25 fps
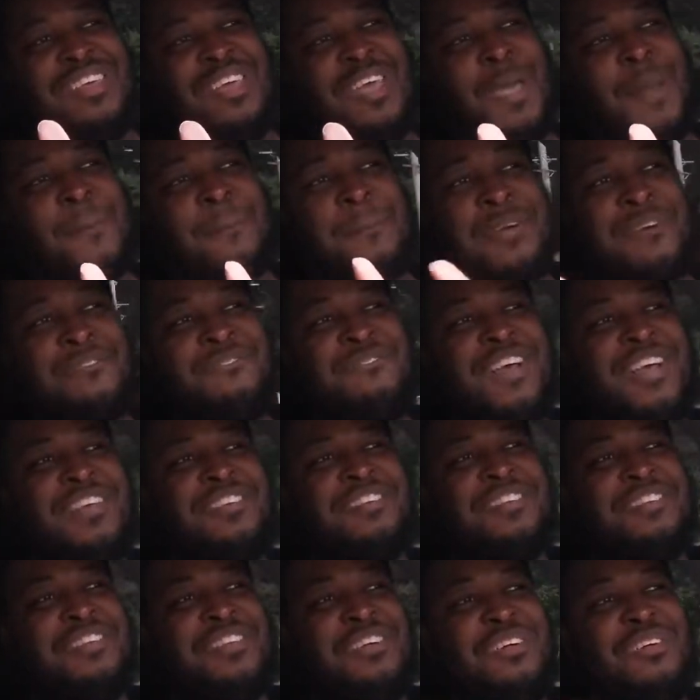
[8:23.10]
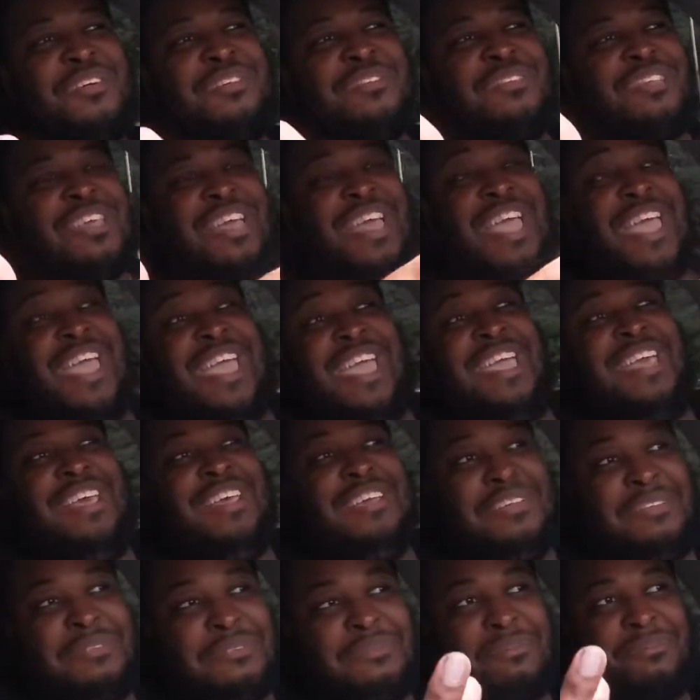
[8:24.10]
professional
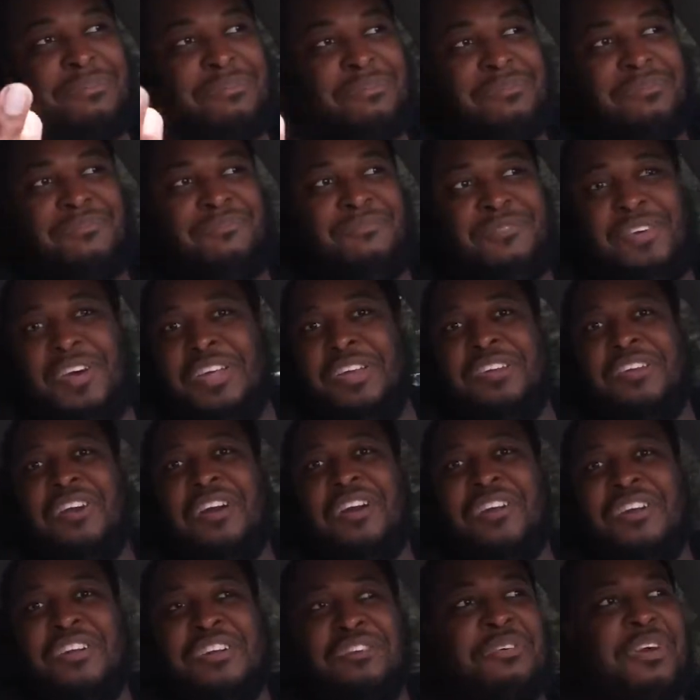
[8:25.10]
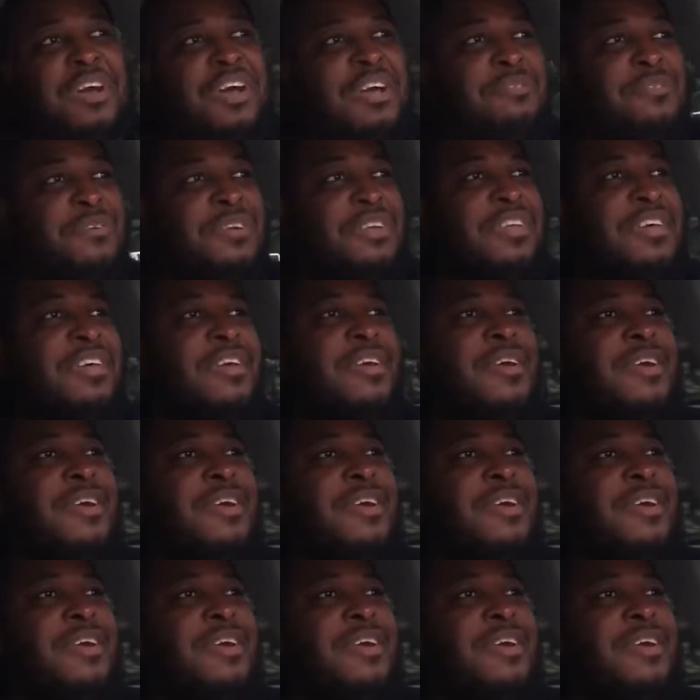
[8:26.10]
and fun car to drive, really.